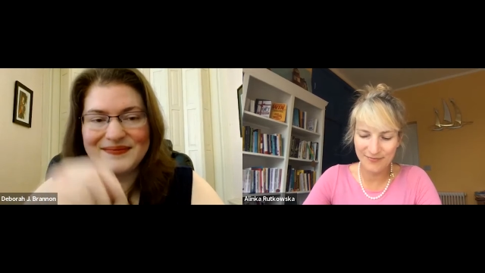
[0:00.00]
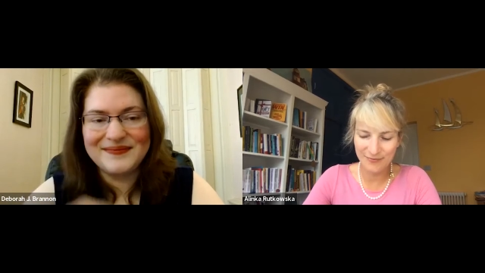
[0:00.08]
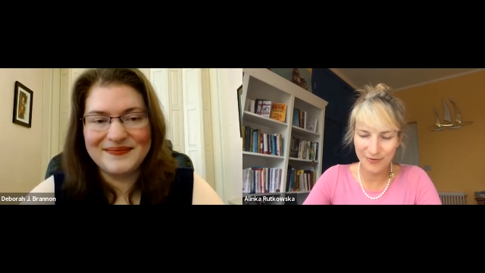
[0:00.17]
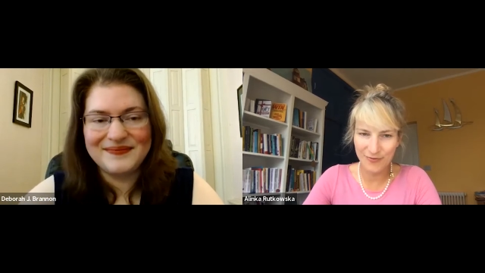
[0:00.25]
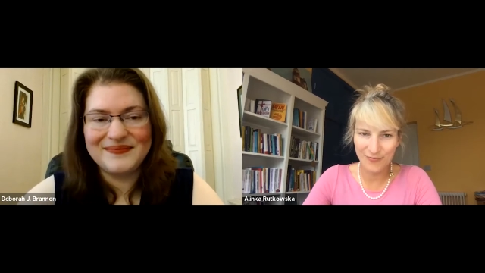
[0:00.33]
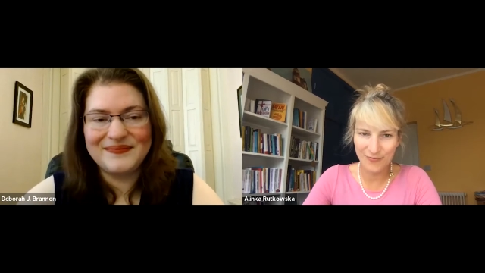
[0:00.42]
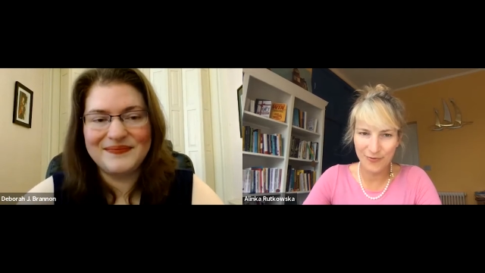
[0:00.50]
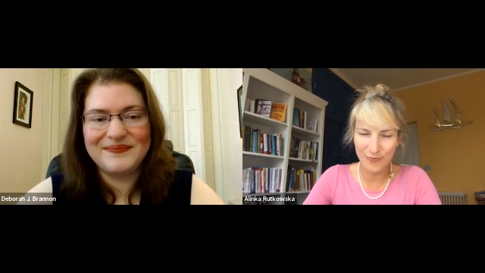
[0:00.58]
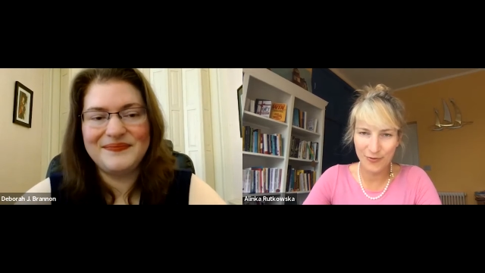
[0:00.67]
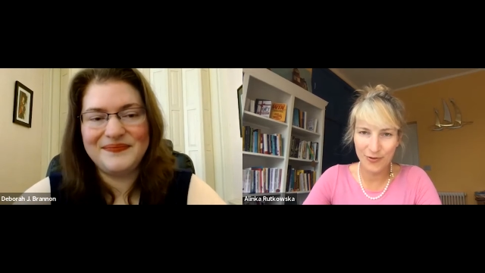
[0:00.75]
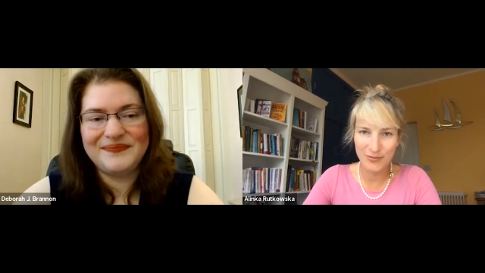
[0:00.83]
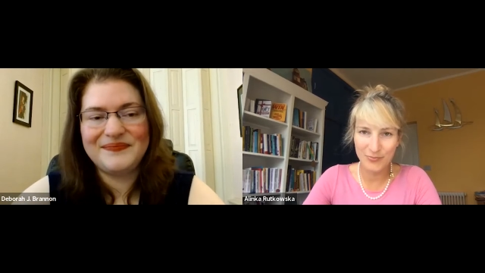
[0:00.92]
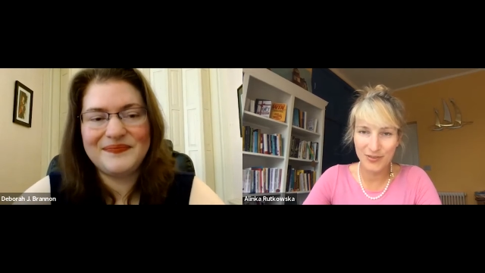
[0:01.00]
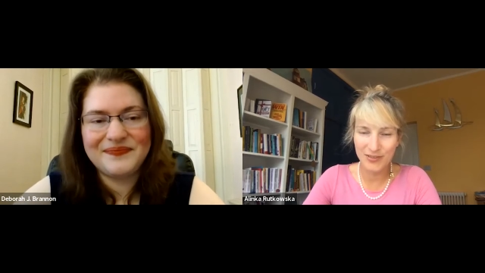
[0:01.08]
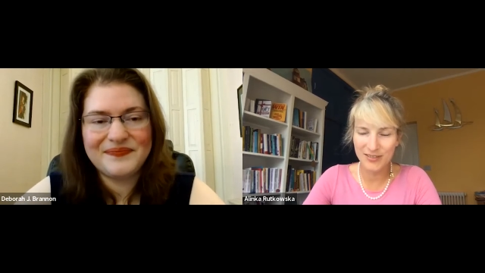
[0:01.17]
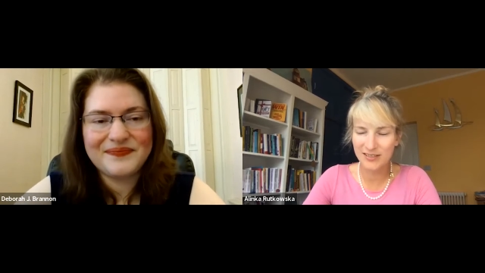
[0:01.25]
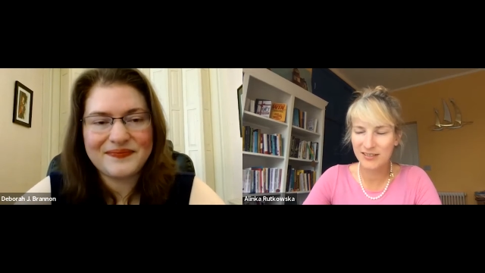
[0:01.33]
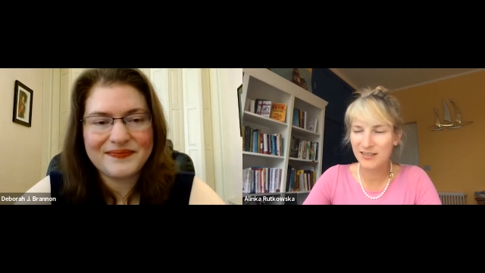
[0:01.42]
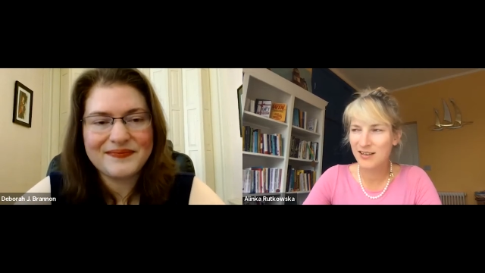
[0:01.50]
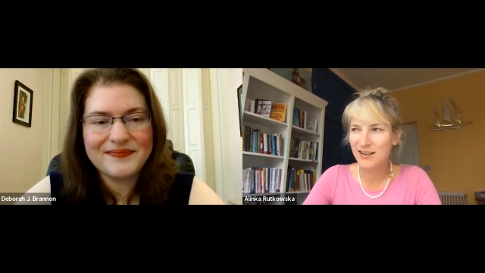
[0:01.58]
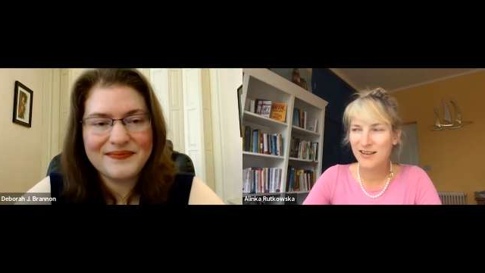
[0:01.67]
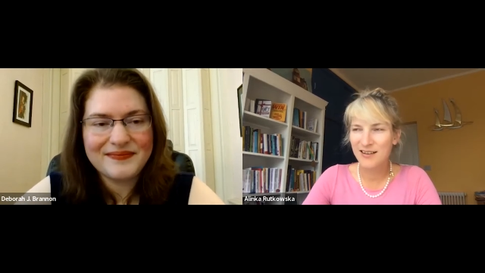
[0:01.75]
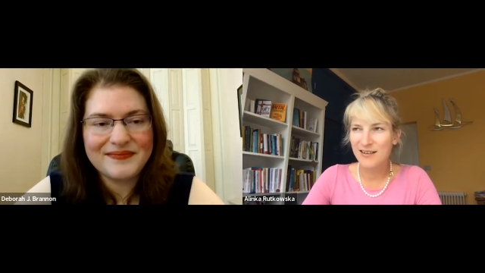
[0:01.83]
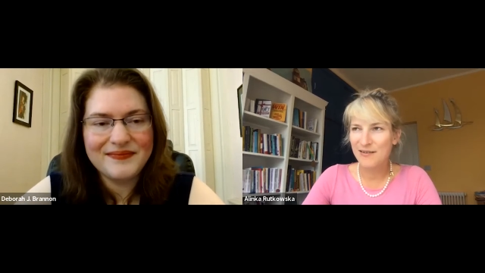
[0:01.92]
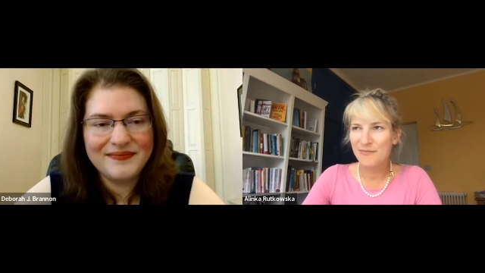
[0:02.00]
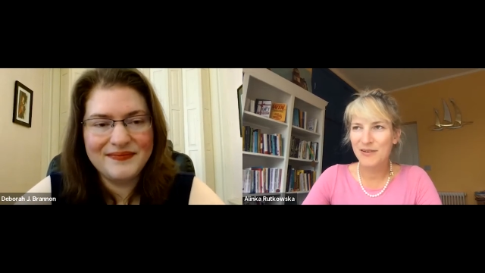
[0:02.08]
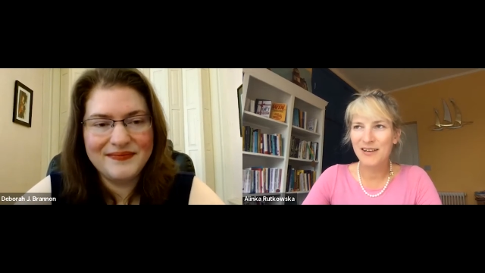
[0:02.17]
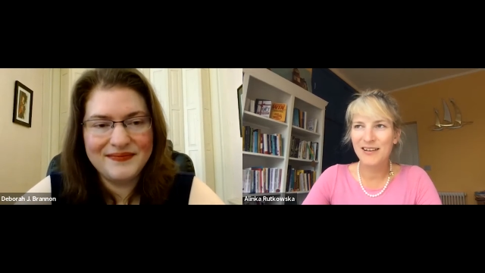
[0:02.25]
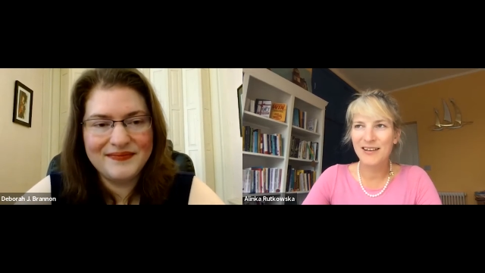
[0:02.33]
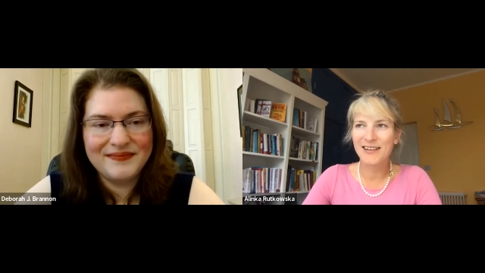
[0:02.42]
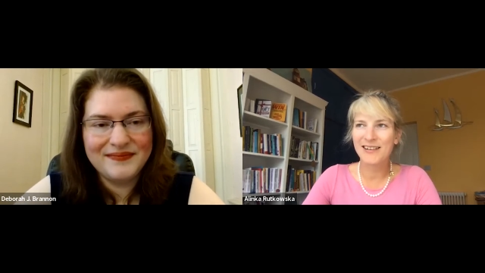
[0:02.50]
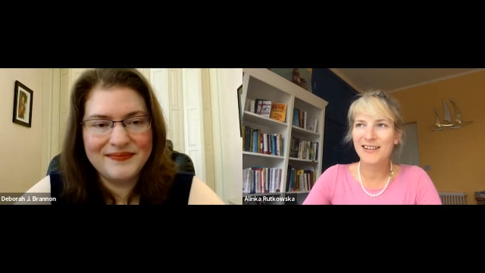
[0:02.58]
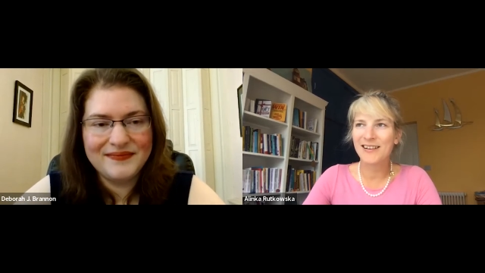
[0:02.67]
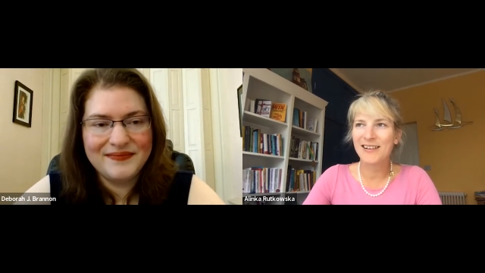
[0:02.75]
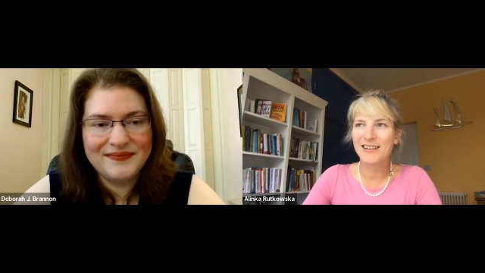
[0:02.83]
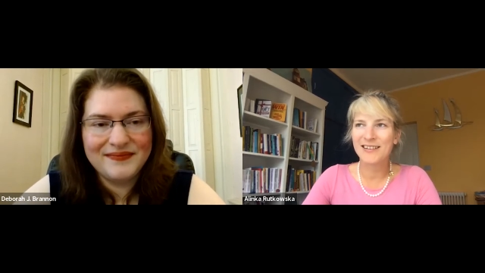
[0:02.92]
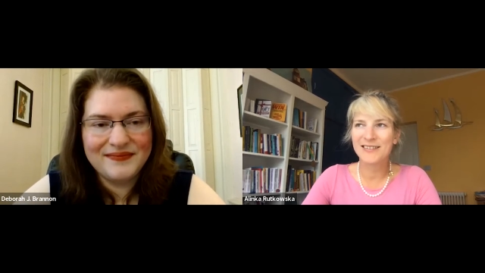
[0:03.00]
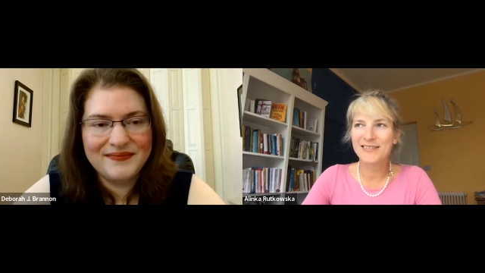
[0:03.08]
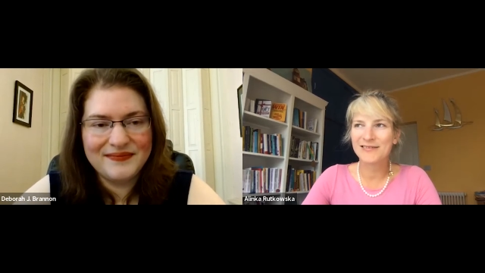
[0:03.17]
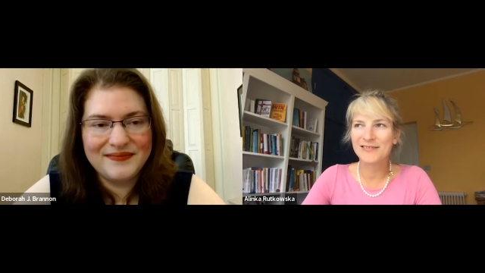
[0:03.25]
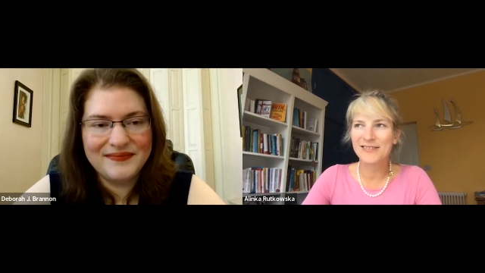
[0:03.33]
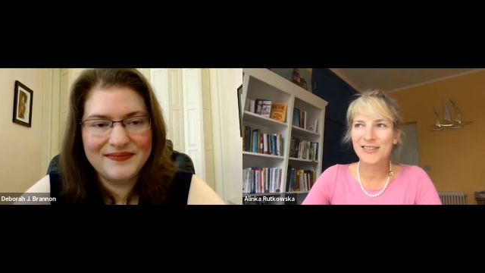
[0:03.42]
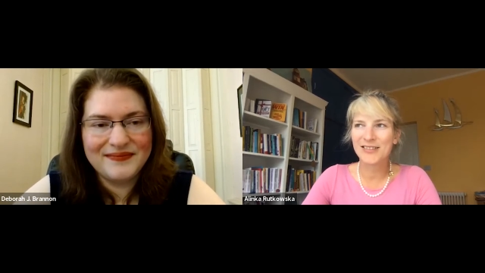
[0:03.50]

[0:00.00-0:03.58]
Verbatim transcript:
Speaker 1: for, for, for his books but I, I, you